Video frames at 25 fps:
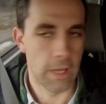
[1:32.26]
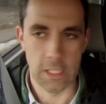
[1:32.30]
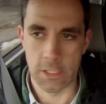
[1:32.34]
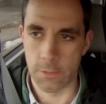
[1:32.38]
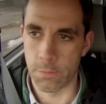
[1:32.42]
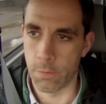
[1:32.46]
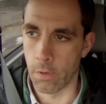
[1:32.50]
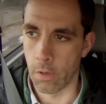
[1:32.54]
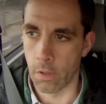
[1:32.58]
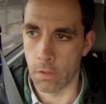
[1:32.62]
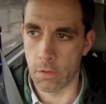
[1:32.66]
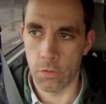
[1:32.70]

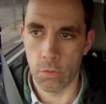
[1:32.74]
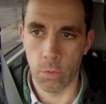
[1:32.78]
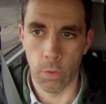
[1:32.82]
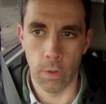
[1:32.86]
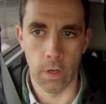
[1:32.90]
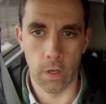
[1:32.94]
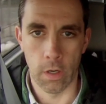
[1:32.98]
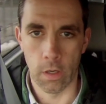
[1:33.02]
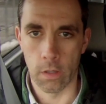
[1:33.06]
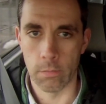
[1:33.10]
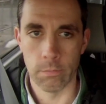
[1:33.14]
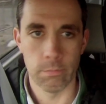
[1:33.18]
Facebook,
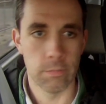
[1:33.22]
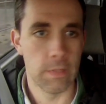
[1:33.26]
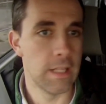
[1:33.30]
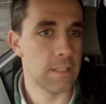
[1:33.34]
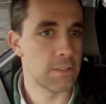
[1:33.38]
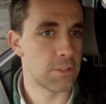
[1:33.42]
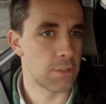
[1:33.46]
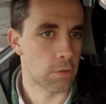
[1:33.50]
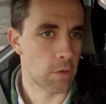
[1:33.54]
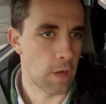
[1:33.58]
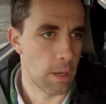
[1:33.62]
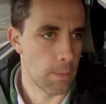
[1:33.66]
Twitter,
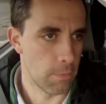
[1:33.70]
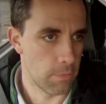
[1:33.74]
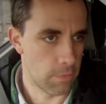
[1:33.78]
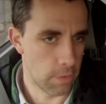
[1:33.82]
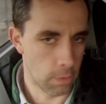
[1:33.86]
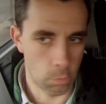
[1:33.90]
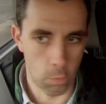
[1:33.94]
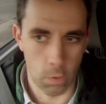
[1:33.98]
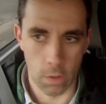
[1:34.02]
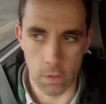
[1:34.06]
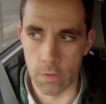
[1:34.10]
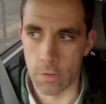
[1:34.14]
Instagram if
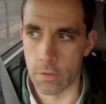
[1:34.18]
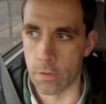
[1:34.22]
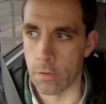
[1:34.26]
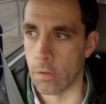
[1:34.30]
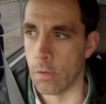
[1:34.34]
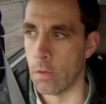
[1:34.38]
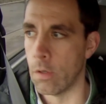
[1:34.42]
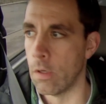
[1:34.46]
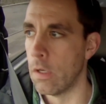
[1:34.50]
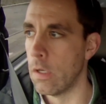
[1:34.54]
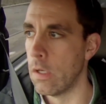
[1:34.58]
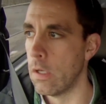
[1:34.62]
they want
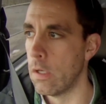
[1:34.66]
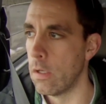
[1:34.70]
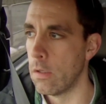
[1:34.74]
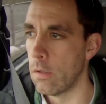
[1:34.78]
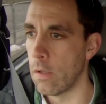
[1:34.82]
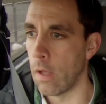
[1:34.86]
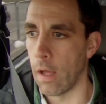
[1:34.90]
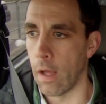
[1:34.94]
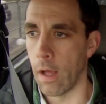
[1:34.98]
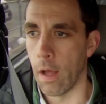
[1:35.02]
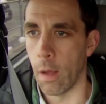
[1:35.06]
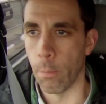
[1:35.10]
to,
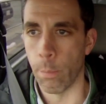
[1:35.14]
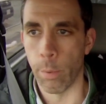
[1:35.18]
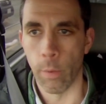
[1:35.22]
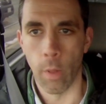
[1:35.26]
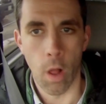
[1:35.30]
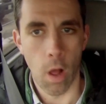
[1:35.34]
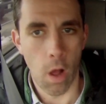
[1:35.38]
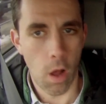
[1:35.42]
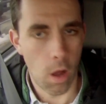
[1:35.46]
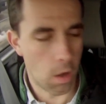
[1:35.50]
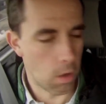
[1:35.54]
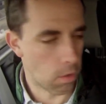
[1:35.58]
uh,
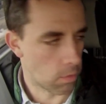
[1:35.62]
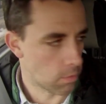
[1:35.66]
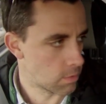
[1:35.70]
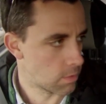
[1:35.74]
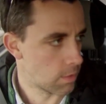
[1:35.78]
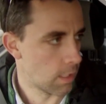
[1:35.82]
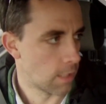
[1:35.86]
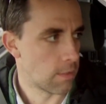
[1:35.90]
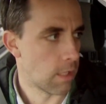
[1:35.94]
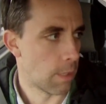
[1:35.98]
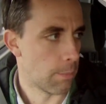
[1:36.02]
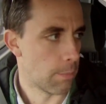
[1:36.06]

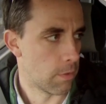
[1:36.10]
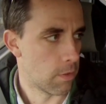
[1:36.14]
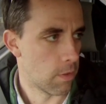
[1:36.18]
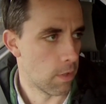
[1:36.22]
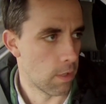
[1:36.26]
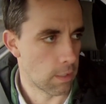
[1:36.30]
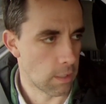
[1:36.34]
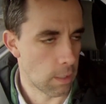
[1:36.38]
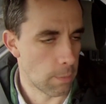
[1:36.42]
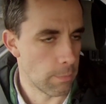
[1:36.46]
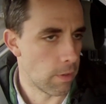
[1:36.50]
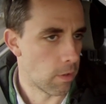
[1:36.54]
blogs, that type of
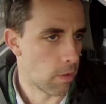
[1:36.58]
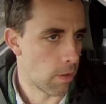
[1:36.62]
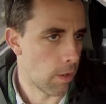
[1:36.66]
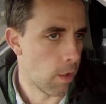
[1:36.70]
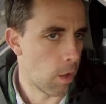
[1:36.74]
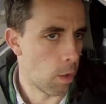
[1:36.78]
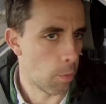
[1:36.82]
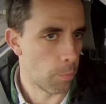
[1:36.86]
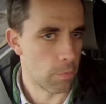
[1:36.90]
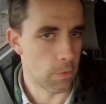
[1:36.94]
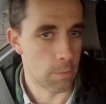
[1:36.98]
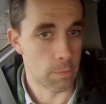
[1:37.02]
thing. I'm there
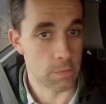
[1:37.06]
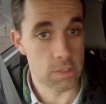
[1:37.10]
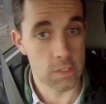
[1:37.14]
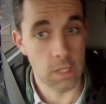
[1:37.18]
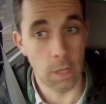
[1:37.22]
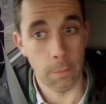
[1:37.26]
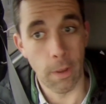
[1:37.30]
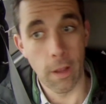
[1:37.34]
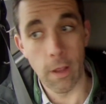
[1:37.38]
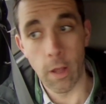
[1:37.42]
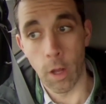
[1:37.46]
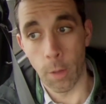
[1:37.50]
to help them.
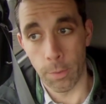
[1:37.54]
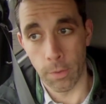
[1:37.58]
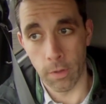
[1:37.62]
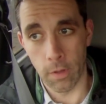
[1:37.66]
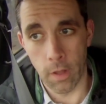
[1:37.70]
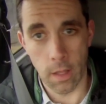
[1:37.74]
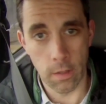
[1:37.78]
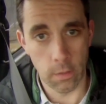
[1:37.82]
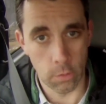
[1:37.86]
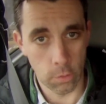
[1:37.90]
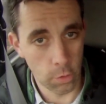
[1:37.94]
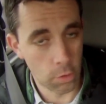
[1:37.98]
Some I help a,
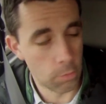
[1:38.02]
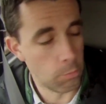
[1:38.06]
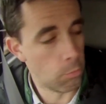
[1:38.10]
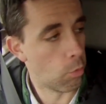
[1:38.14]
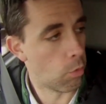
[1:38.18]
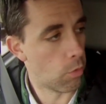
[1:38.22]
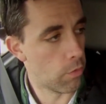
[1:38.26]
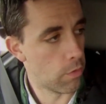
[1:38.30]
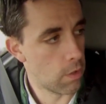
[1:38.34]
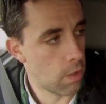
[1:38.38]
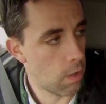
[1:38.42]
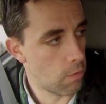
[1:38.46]
a little
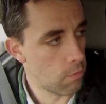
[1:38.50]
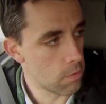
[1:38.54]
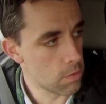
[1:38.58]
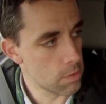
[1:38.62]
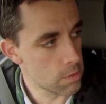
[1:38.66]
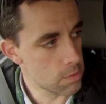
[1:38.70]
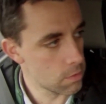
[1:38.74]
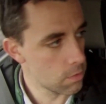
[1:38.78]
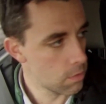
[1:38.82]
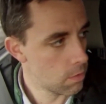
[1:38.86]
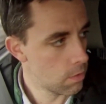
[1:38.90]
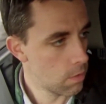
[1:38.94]
more than
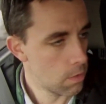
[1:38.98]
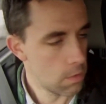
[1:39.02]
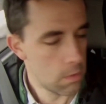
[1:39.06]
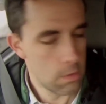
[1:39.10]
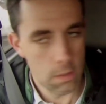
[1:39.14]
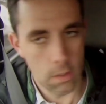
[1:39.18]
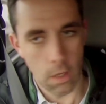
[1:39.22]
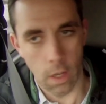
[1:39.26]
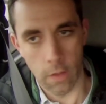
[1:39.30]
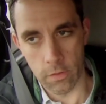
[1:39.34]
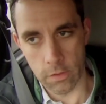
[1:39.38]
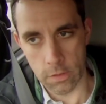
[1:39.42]
others. Yep.
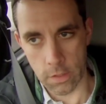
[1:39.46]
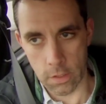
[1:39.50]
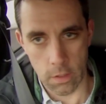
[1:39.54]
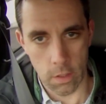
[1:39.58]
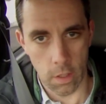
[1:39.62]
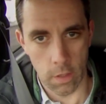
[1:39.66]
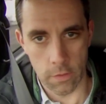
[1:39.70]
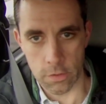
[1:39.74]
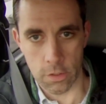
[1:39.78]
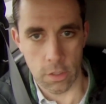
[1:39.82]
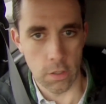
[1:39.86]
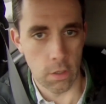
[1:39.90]
Others,
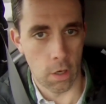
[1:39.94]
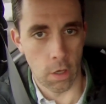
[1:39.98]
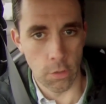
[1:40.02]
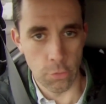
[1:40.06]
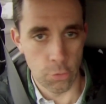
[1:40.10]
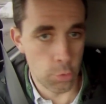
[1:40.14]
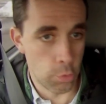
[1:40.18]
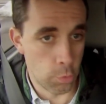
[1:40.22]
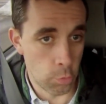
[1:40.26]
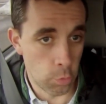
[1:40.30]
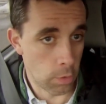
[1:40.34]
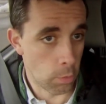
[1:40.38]
others are
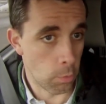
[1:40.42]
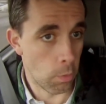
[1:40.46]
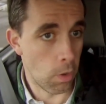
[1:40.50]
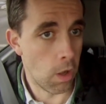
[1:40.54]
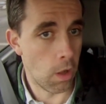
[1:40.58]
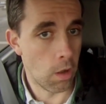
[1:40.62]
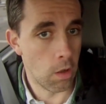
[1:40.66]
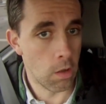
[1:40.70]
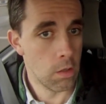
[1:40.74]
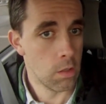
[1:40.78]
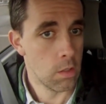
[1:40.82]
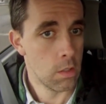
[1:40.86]
doing really
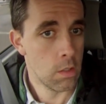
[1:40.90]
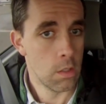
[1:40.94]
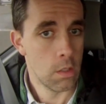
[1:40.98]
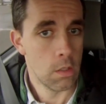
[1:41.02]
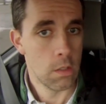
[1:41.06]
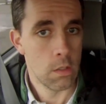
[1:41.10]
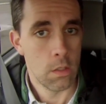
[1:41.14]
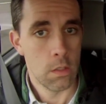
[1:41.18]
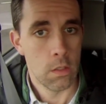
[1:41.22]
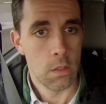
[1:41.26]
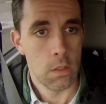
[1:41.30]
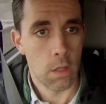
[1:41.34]
well
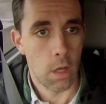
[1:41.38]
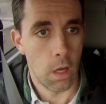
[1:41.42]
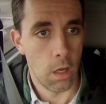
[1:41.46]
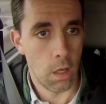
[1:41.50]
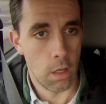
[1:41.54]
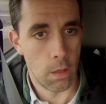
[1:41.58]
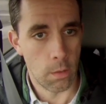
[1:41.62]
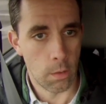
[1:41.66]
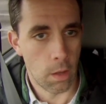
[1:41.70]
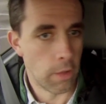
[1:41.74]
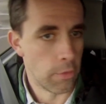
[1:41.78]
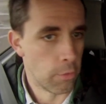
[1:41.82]

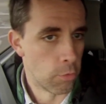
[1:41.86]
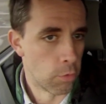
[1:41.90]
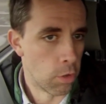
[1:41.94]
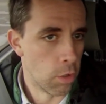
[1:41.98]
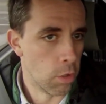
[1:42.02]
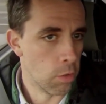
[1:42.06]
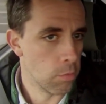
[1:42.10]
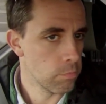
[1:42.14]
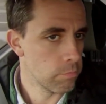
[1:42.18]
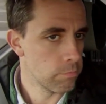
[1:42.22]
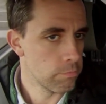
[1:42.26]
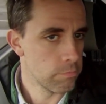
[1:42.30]
uh, on
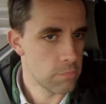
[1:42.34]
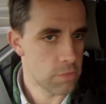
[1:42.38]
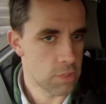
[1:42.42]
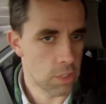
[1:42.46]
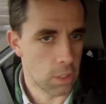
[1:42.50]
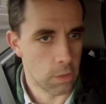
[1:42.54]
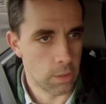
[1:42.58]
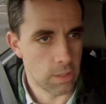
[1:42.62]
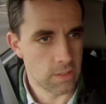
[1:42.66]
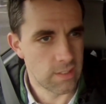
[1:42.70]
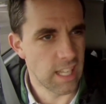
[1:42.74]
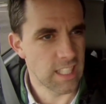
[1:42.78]
their own.
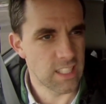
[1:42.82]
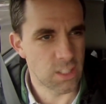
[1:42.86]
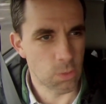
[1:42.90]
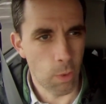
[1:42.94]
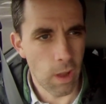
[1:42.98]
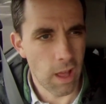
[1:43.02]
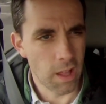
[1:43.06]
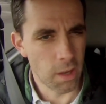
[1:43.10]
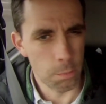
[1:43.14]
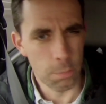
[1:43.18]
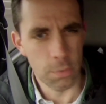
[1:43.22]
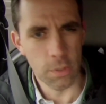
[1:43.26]
Yep. So it takes
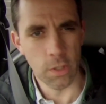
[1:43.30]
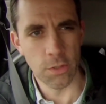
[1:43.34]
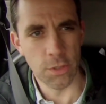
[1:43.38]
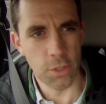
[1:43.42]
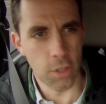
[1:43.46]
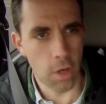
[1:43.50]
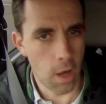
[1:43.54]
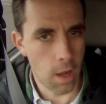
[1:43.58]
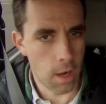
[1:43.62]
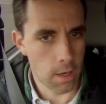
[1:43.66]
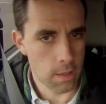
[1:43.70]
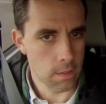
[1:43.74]
a while to
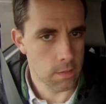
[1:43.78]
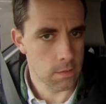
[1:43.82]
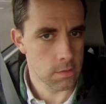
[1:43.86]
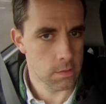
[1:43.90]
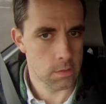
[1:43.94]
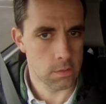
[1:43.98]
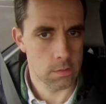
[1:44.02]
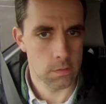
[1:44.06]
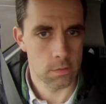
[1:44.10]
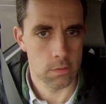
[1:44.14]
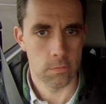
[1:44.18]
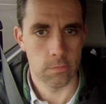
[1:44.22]
build your
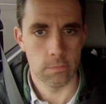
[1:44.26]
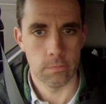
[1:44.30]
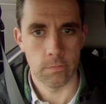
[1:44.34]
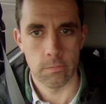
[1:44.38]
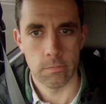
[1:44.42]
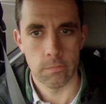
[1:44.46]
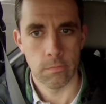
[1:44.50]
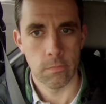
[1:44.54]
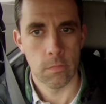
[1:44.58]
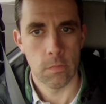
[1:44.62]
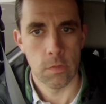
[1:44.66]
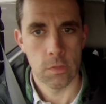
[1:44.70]
audience.
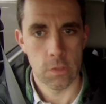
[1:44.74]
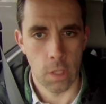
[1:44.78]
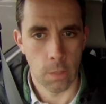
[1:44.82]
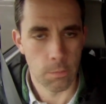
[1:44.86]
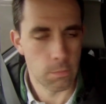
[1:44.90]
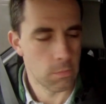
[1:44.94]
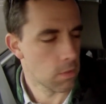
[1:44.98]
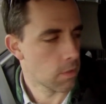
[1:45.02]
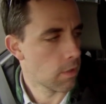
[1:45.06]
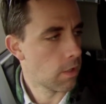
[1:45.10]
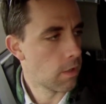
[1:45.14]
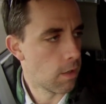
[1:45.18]
So
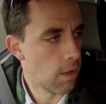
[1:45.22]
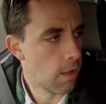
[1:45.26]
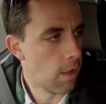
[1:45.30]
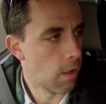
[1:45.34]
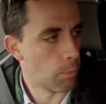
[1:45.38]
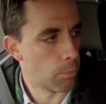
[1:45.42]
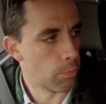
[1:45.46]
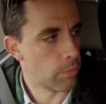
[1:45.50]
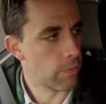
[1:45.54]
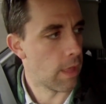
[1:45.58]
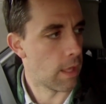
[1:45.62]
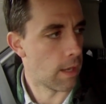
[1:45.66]
I'm there to
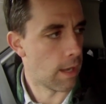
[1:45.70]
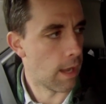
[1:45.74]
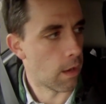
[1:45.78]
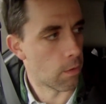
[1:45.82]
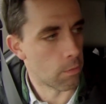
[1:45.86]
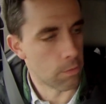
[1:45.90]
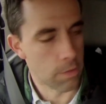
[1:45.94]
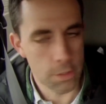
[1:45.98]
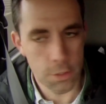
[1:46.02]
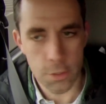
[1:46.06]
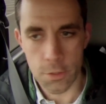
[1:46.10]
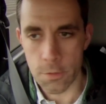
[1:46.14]
help with that
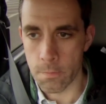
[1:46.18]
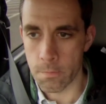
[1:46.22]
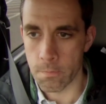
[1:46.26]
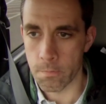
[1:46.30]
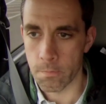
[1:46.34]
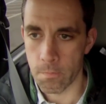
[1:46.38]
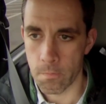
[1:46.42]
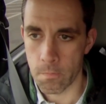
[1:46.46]
outreach.